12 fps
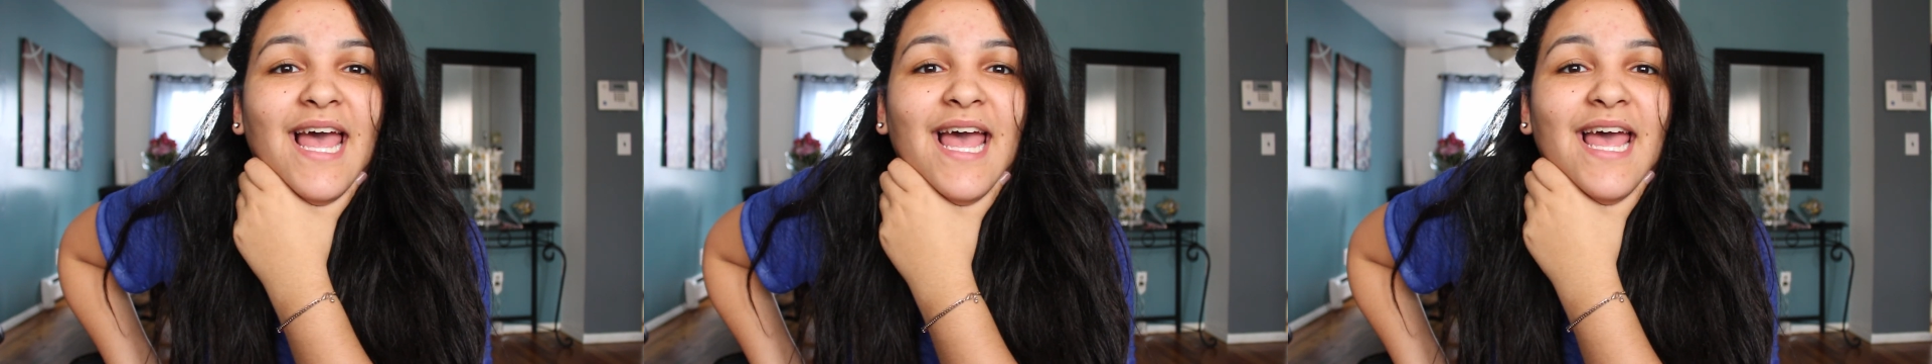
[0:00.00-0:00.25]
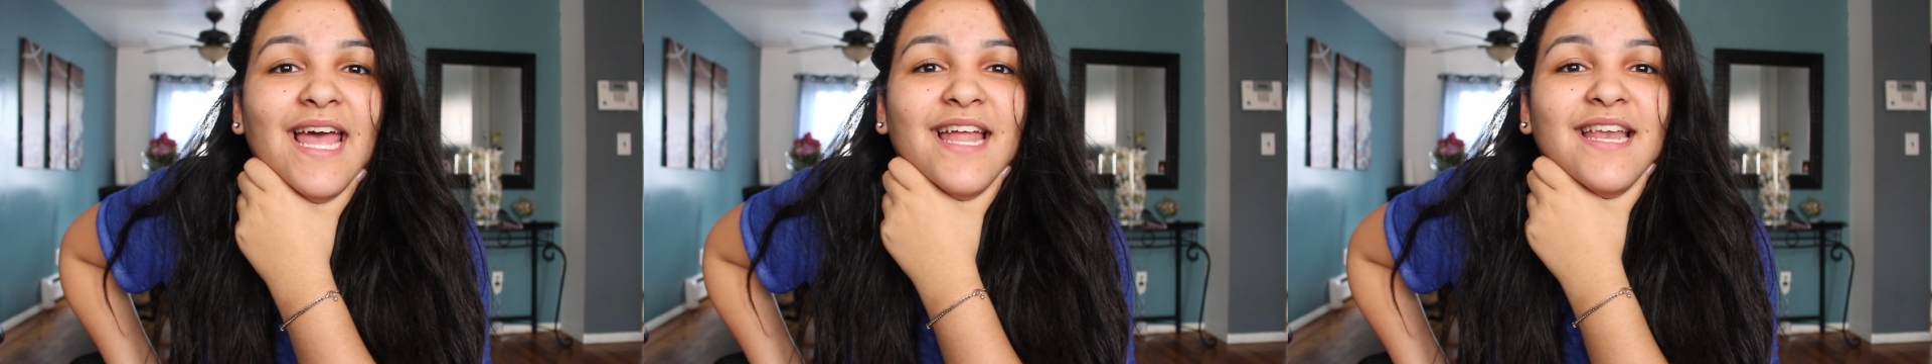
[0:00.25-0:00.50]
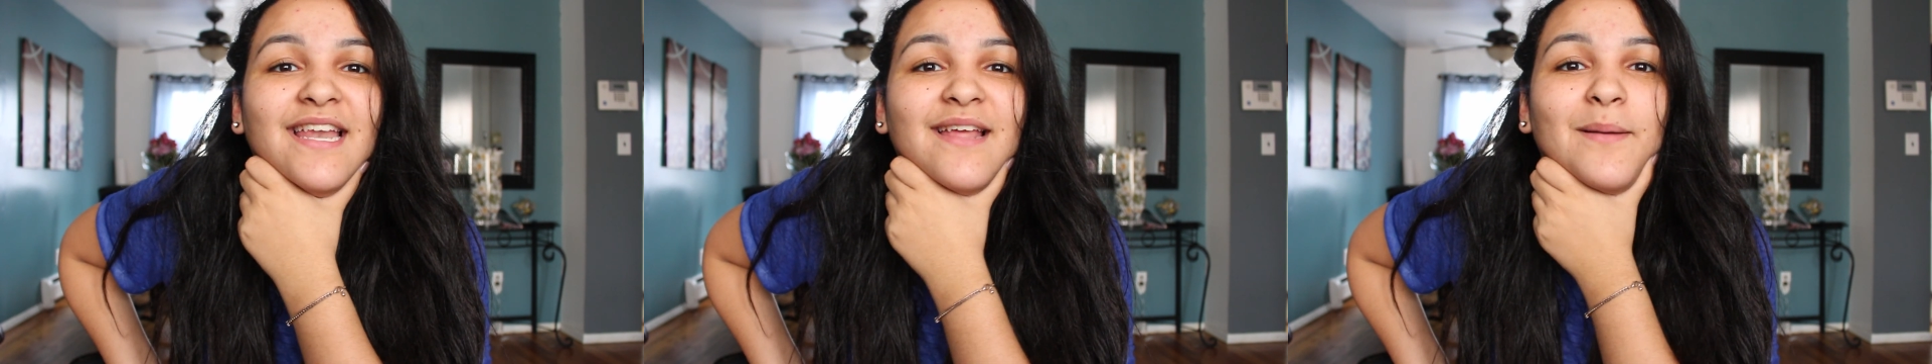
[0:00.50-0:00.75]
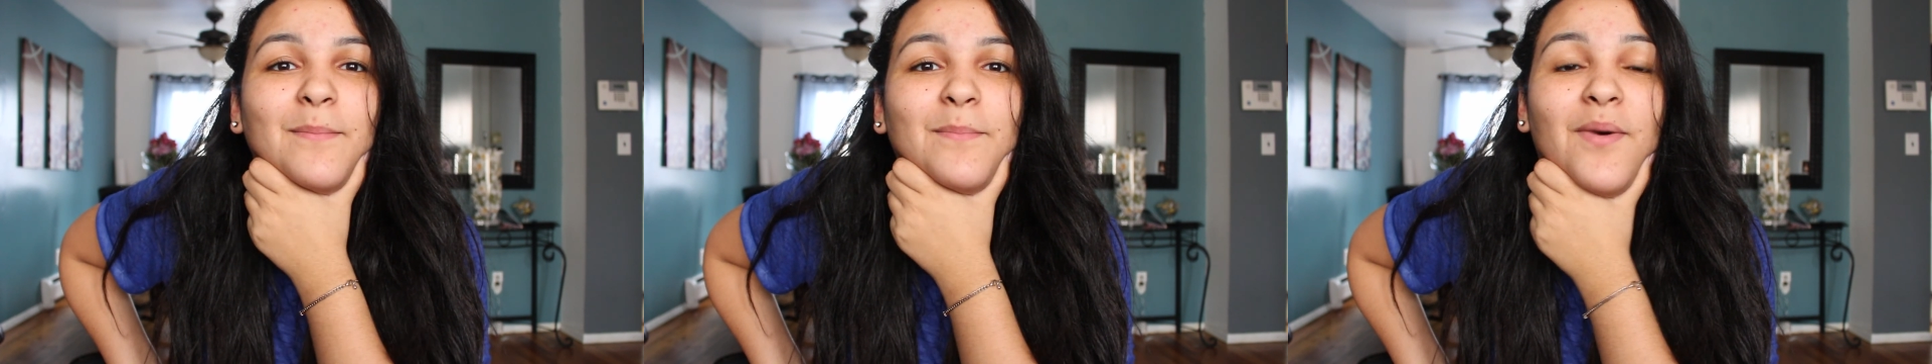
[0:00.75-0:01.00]
and
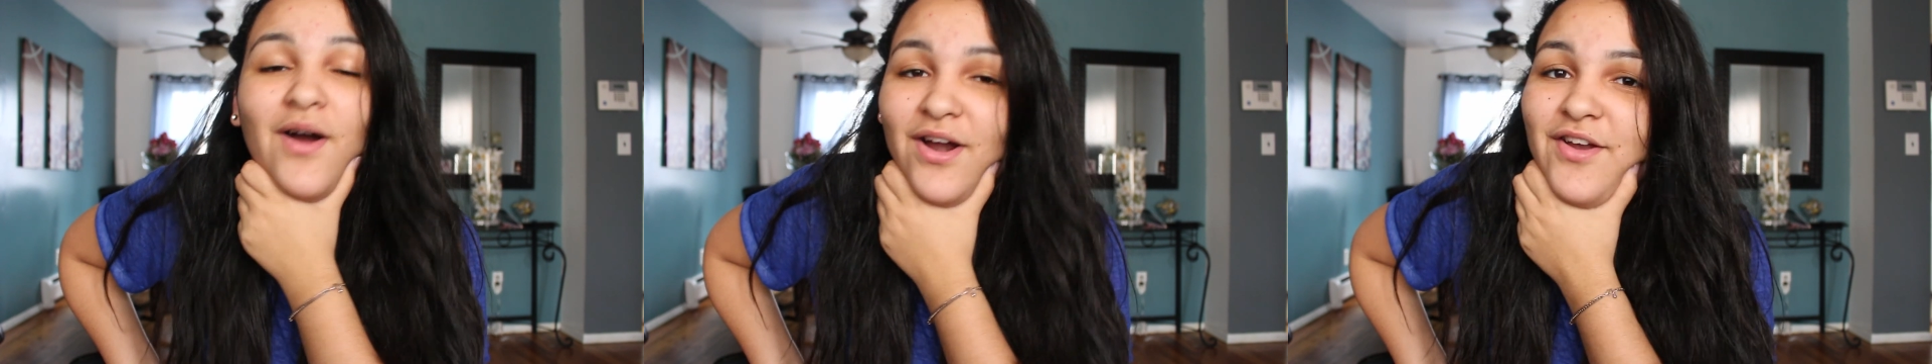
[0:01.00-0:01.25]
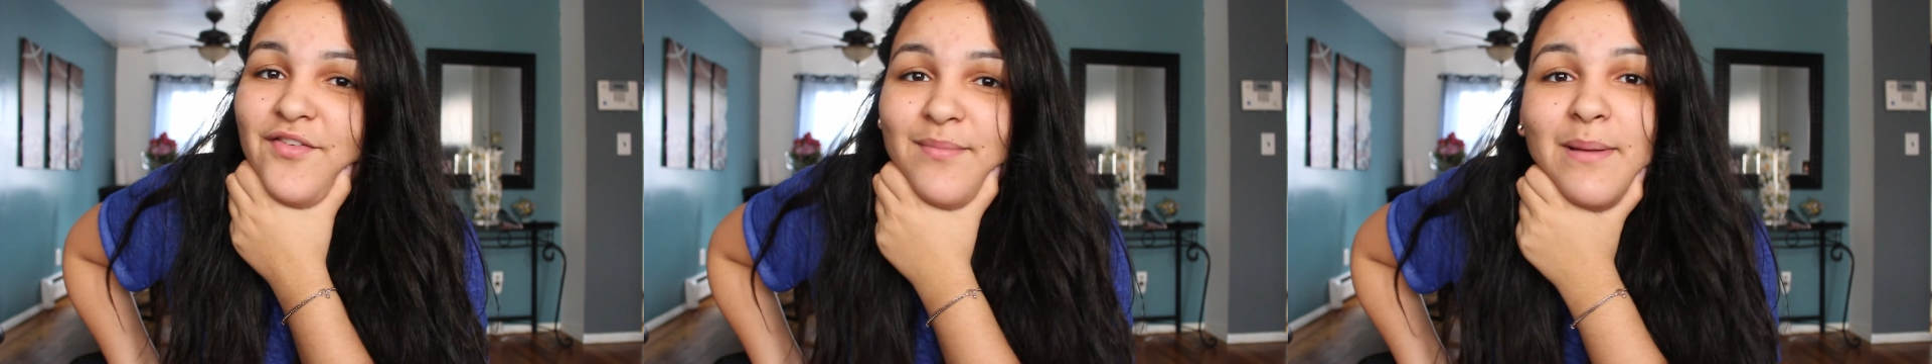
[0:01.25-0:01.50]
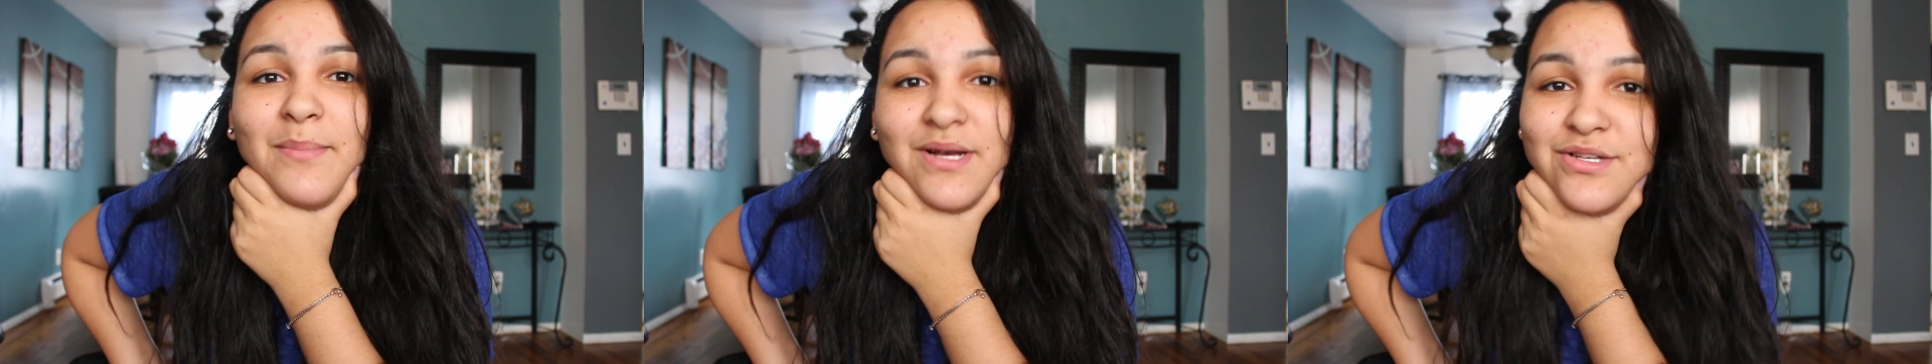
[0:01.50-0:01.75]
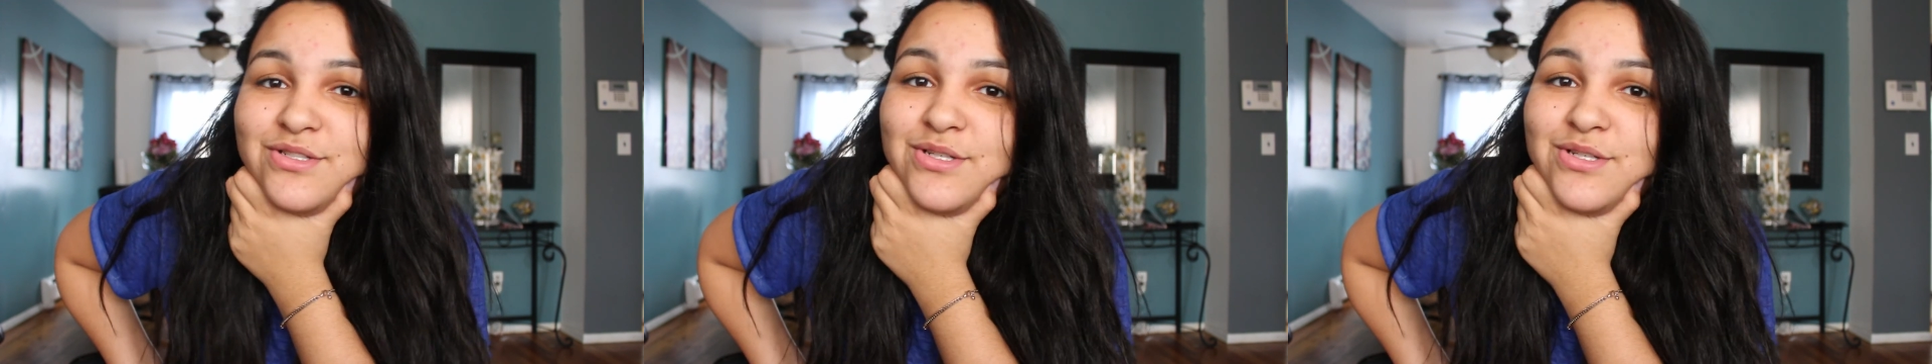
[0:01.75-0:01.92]
part of my butt